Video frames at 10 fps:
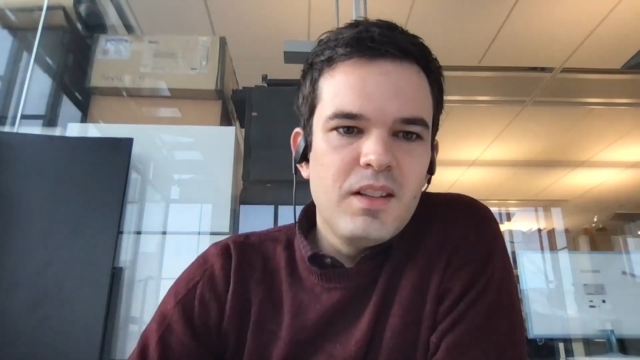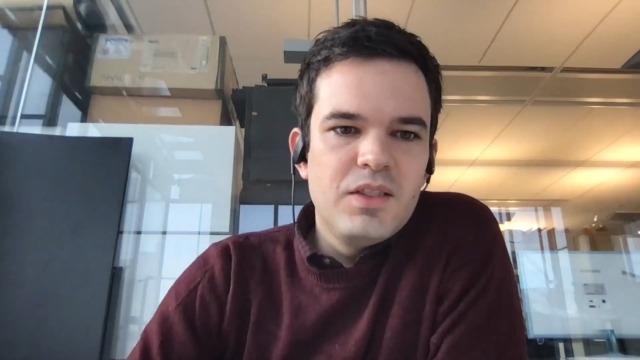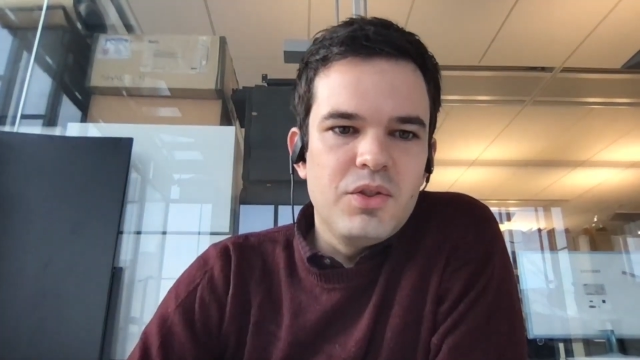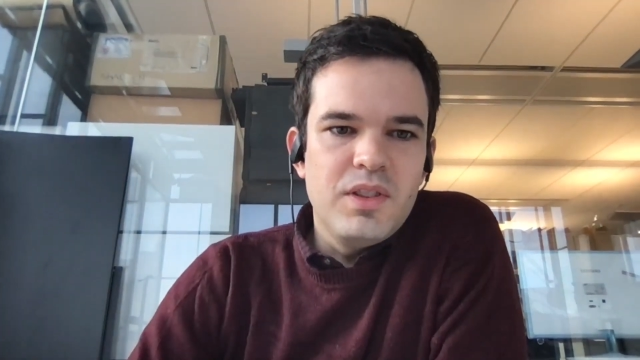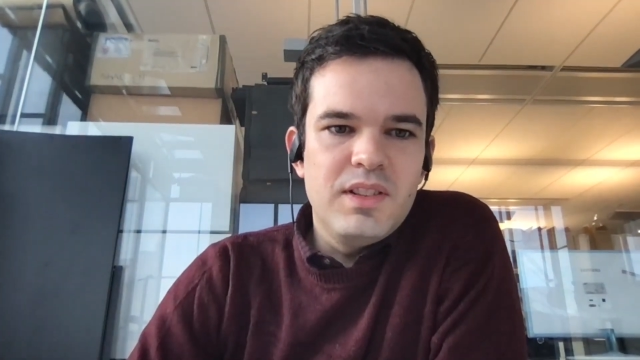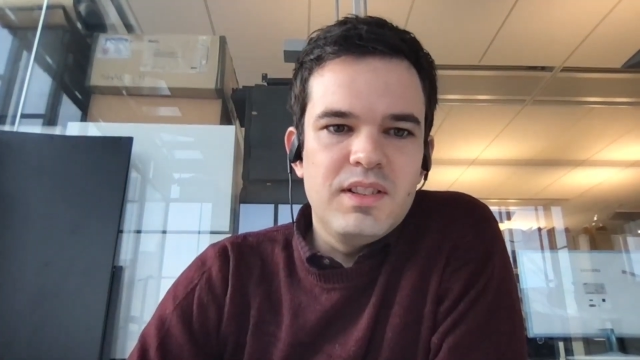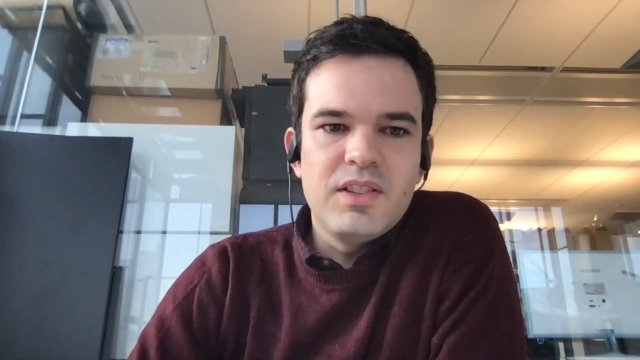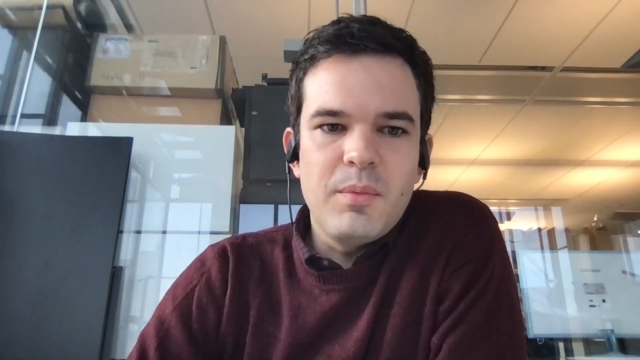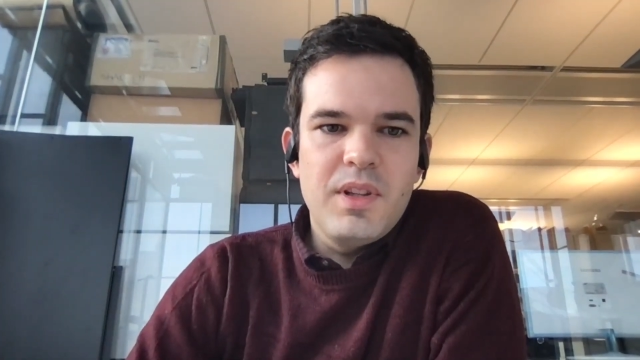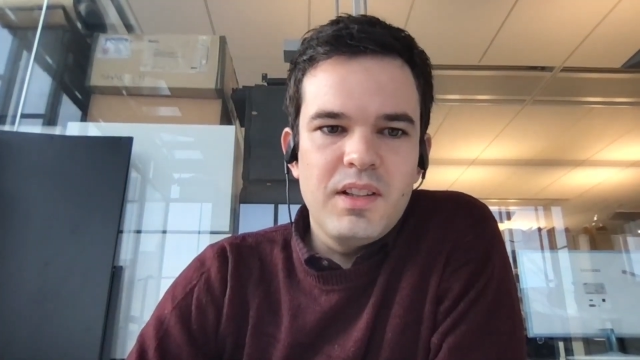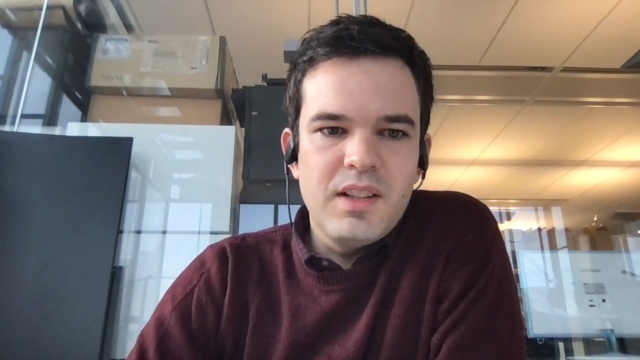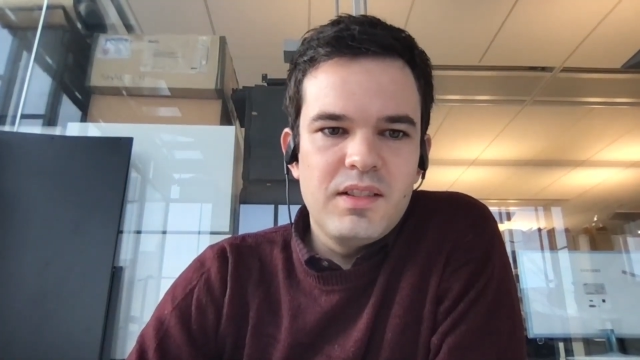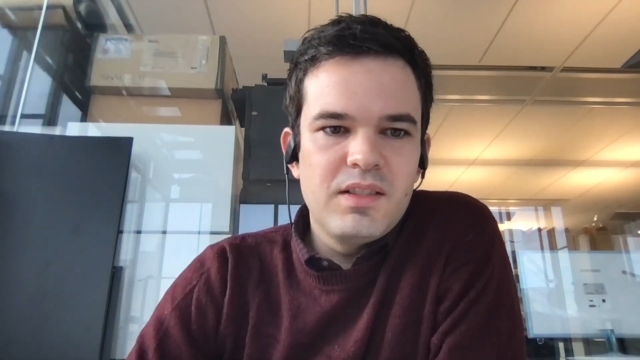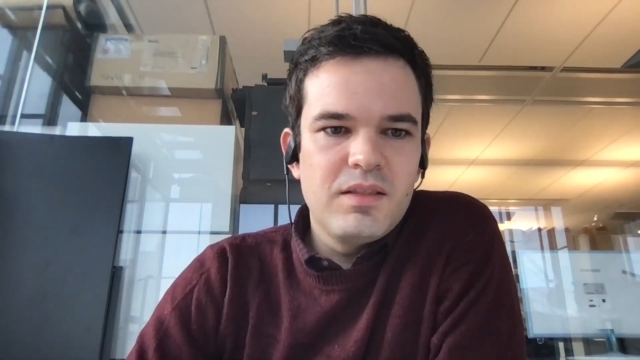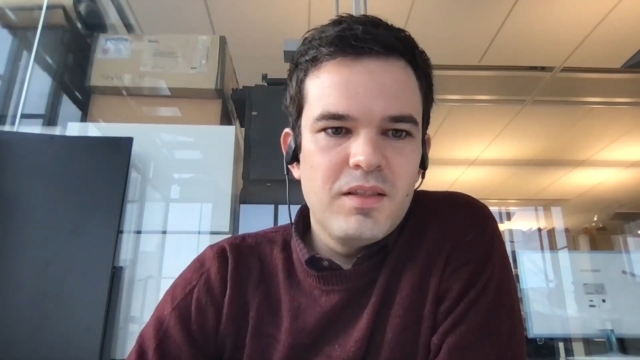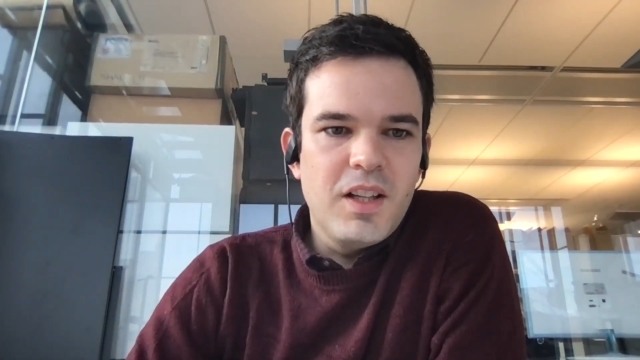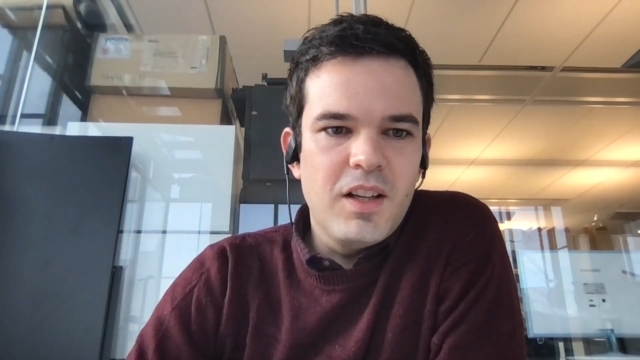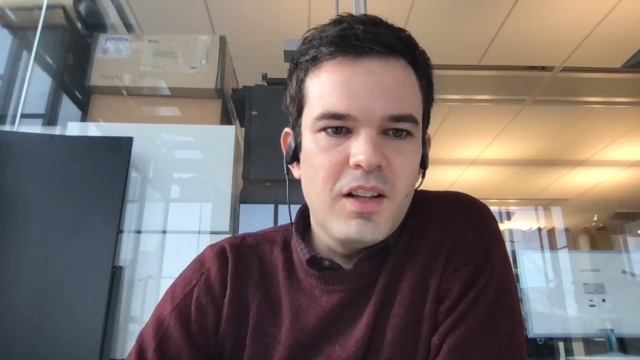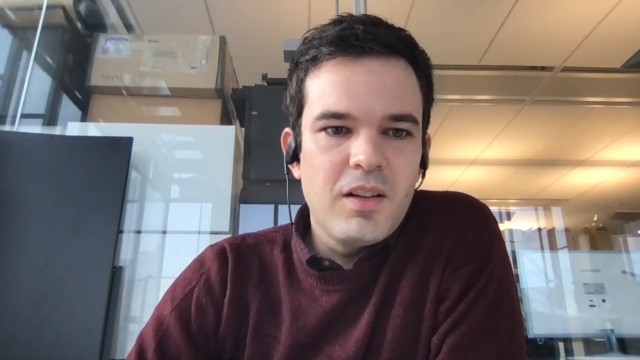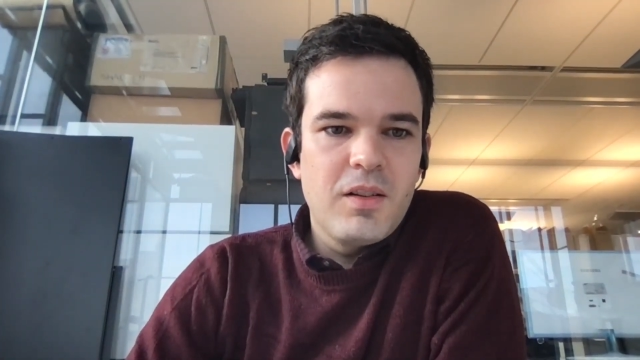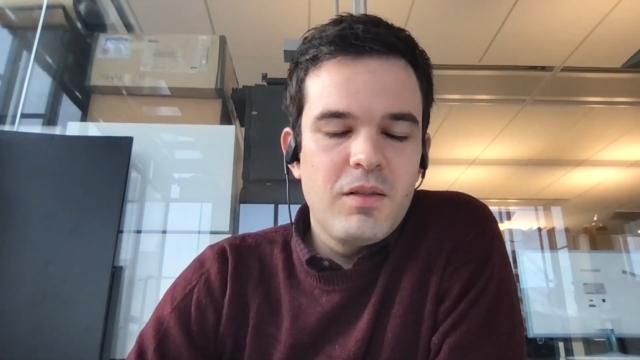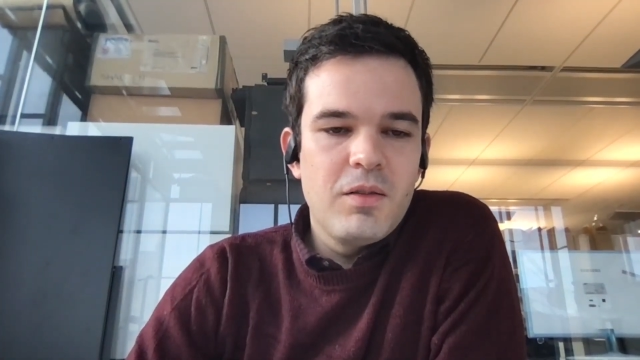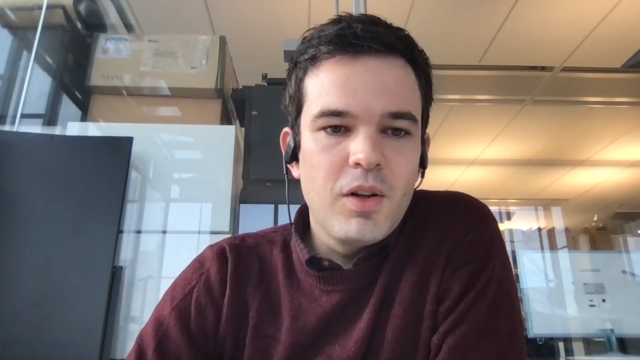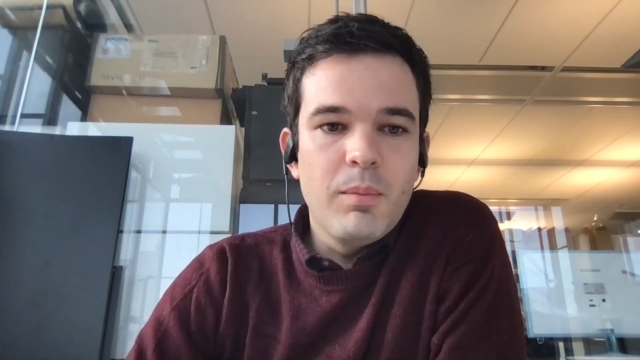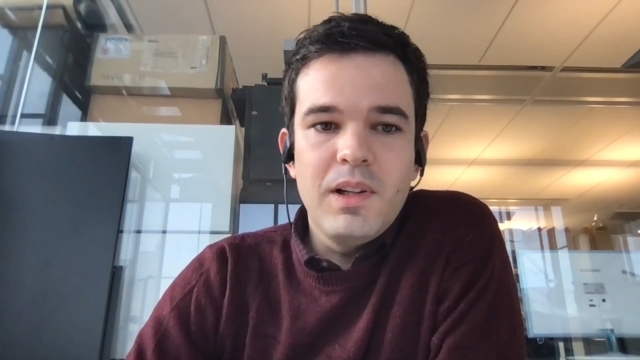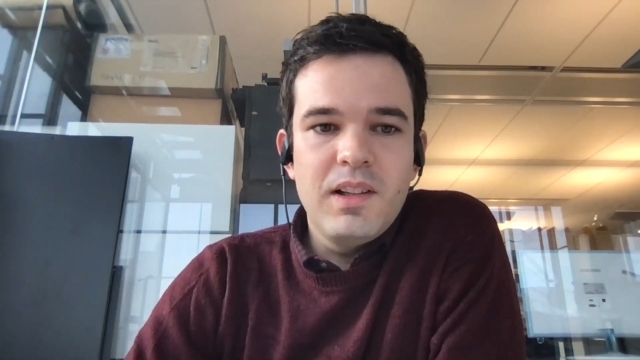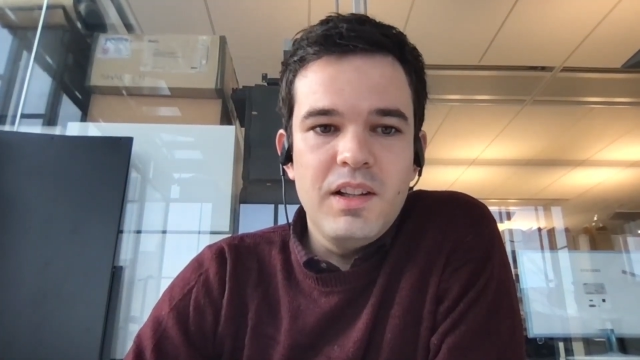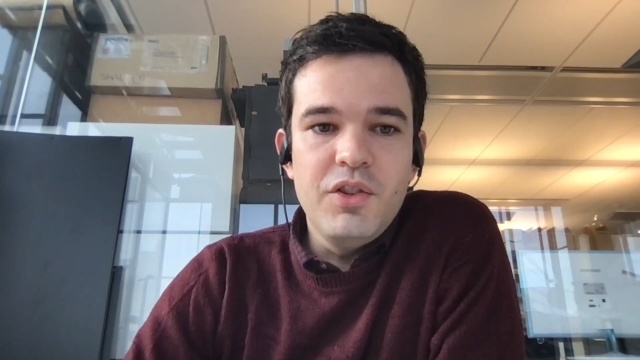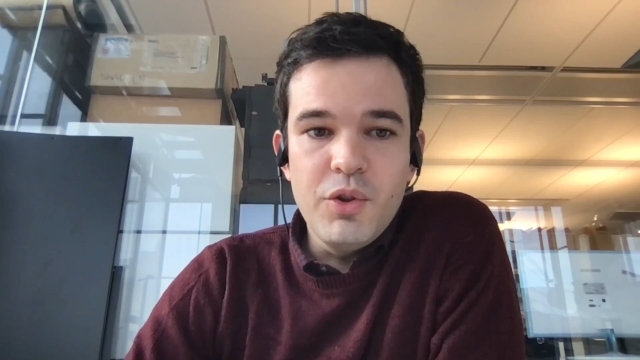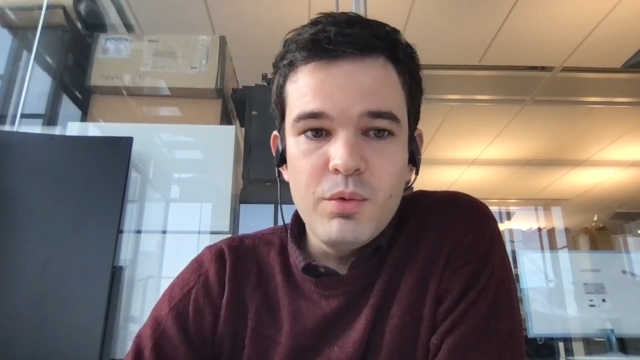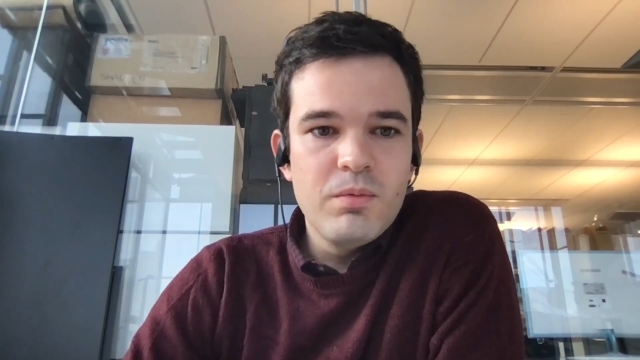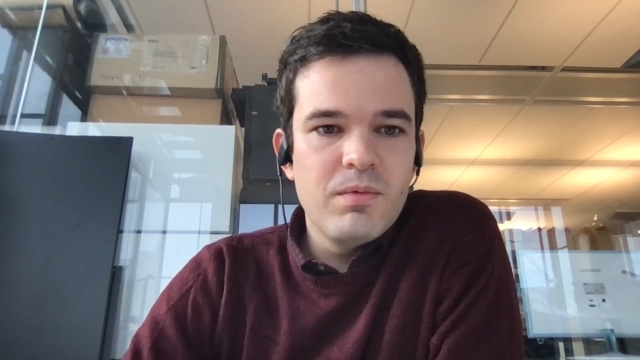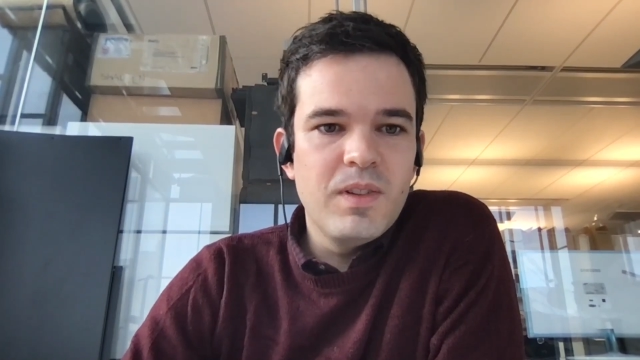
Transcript: So this is something that's completely new,